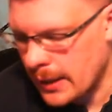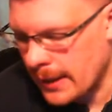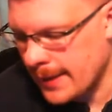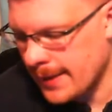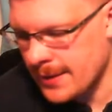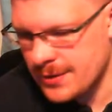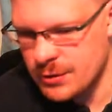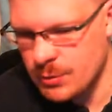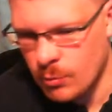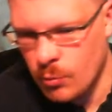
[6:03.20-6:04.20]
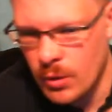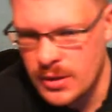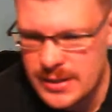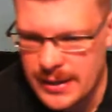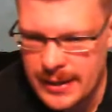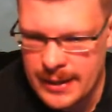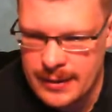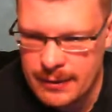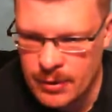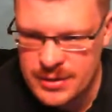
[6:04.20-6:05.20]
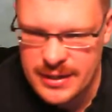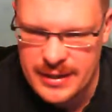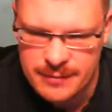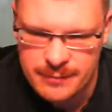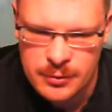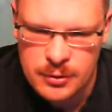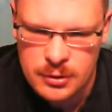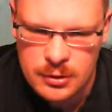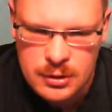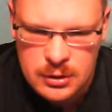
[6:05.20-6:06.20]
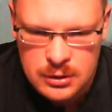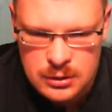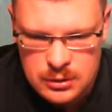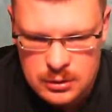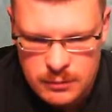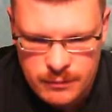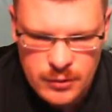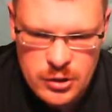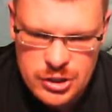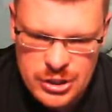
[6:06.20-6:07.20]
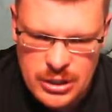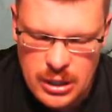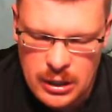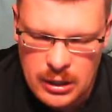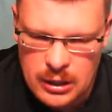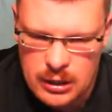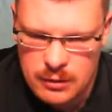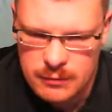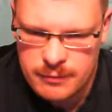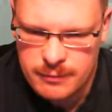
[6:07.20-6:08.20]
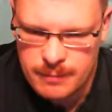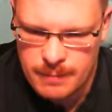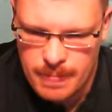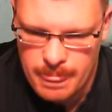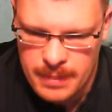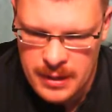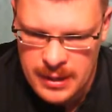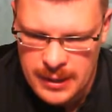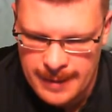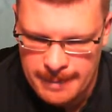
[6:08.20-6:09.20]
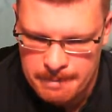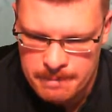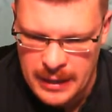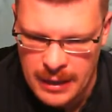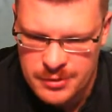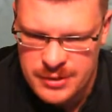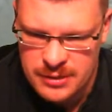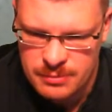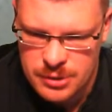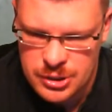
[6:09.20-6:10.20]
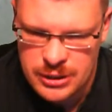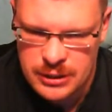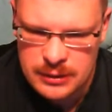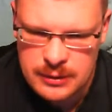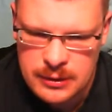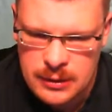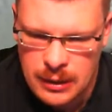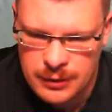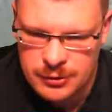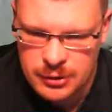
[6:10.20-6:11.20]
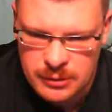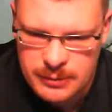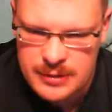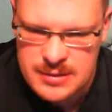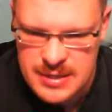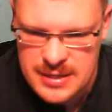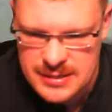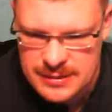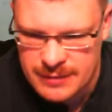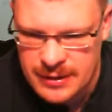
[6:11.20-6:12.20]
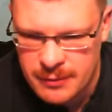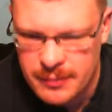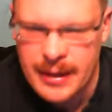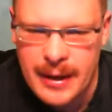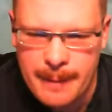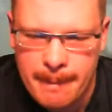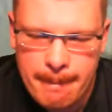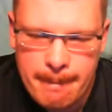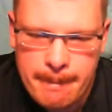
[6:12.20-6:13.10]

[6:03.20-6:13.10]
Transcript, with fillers: And once I can, once I get the full version of the Deus Ex Machina, I'll do a little bit of teasers video with that